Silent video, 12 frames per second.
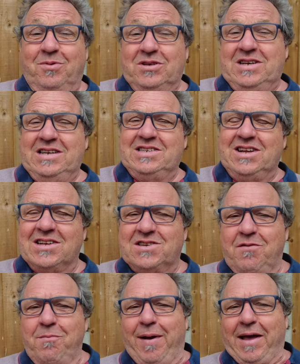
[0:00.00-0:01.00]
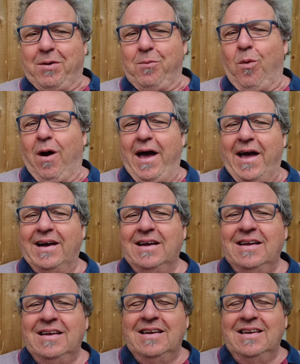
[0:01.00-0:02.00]
Watching it starts from black and white,
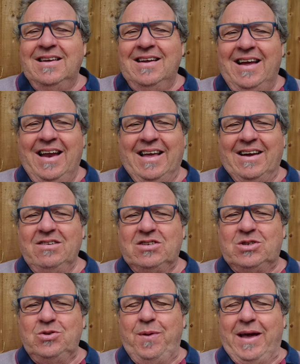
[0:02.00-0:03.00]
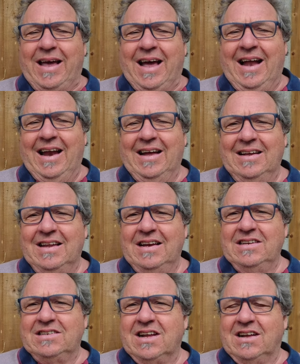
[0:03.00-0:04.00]
and it goes to a bit colour. Then
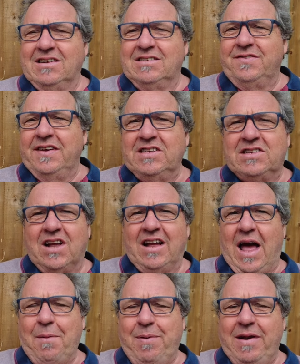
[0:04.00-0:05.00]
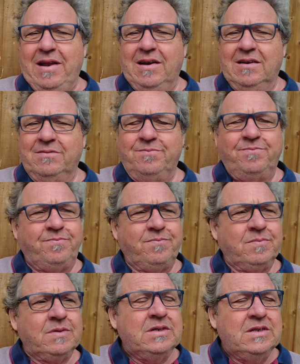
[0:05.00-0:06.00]
he starts things start happening.
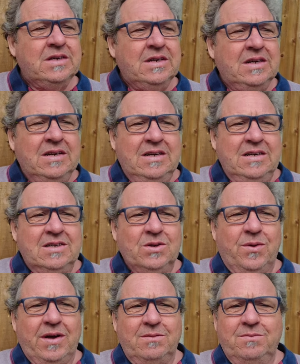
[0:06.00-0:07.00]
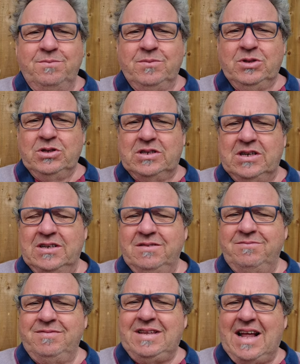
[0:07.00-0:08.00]
It's quite um, good.
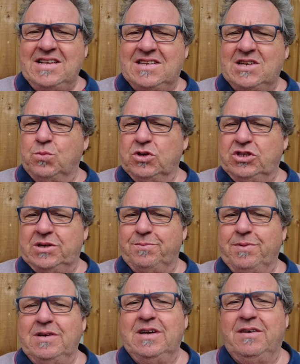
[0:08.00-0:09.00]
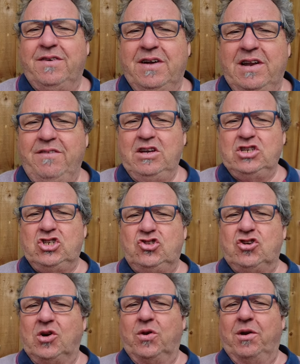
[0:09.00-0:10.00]
Dan said watch it, but I find it very
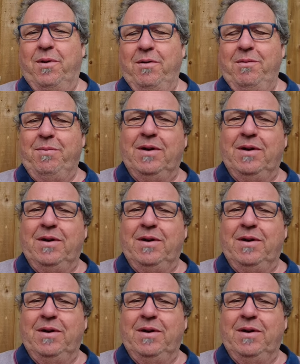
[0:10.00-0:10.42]
struggle at the moment.